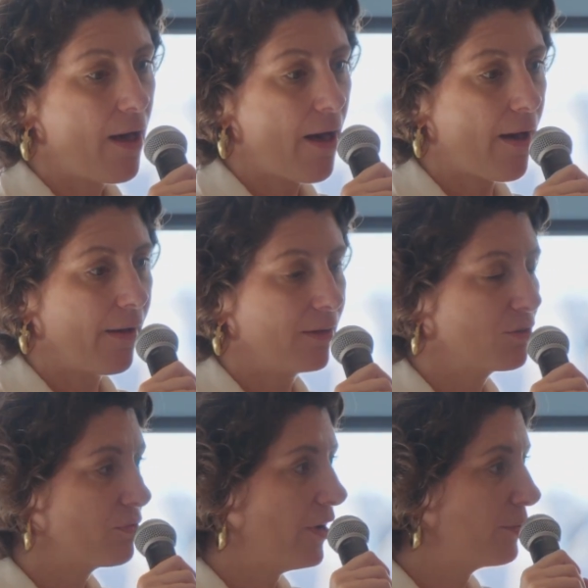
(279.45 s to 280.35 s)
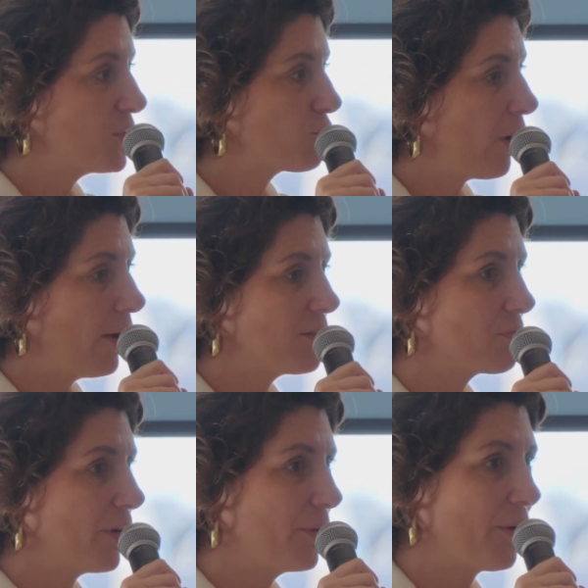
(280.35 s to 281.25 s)
It's very dry, it's
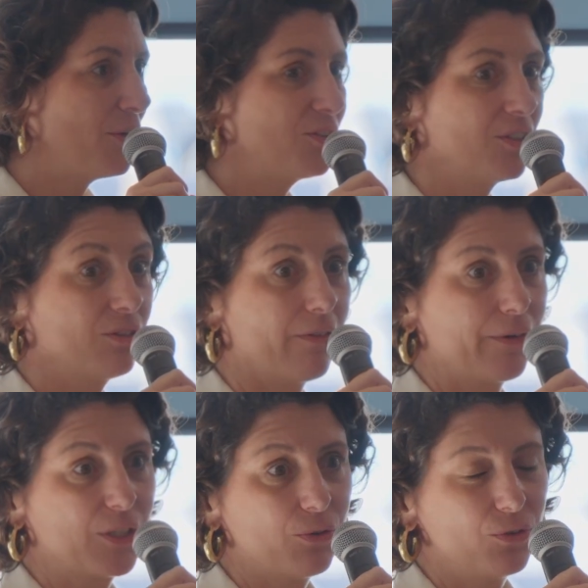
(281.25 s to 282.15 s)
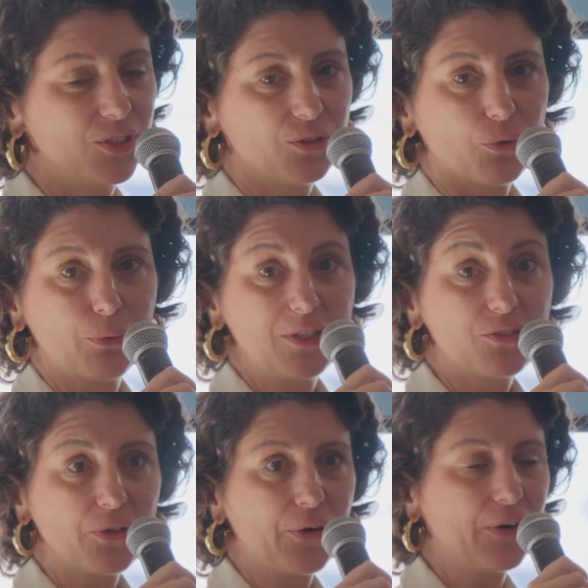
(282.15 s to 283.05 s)
very hot, it's very cold in the
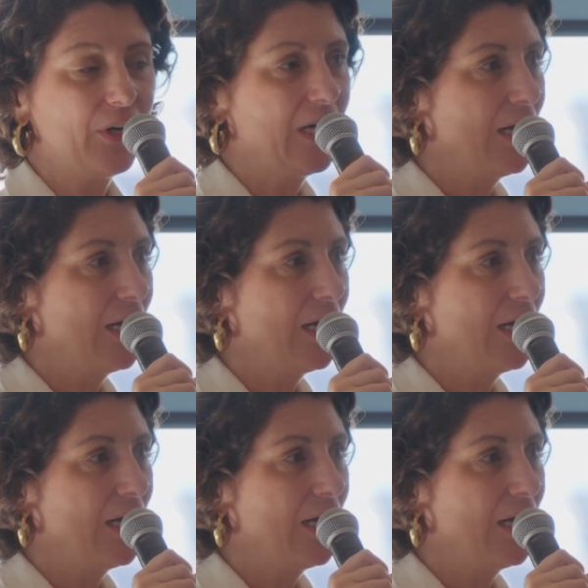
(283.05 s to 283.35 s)
winter.